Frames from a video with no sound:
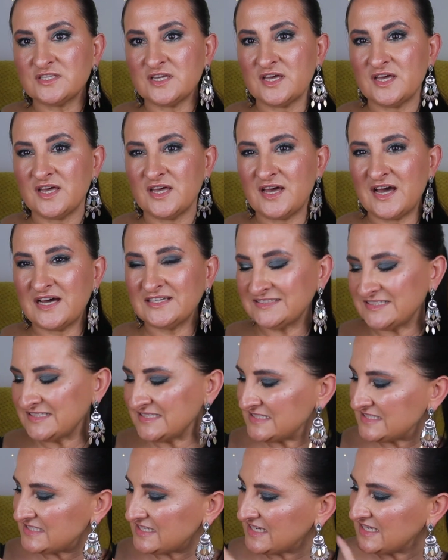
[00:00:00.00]
Other
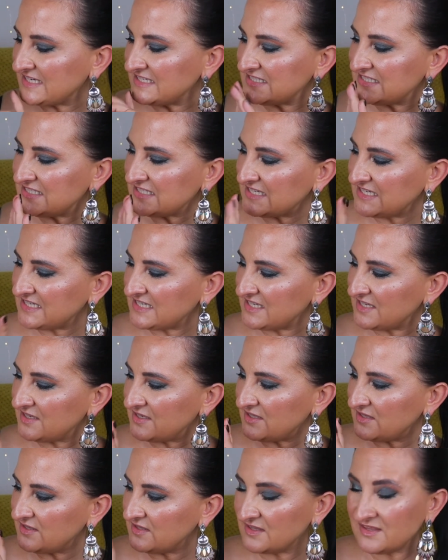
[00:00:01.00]
than that,
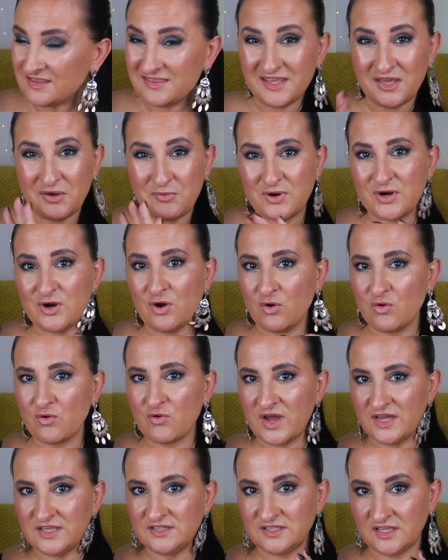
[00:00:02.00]
they were all
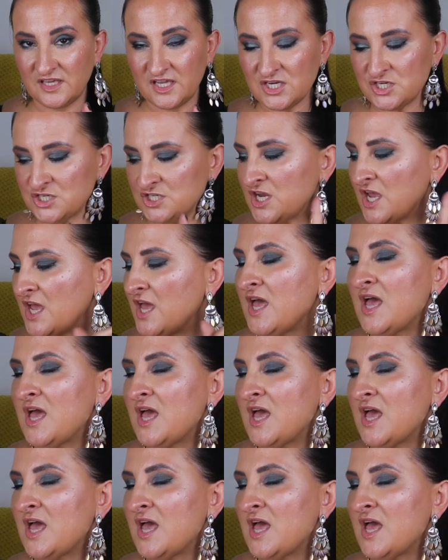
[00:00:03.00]
right-ish.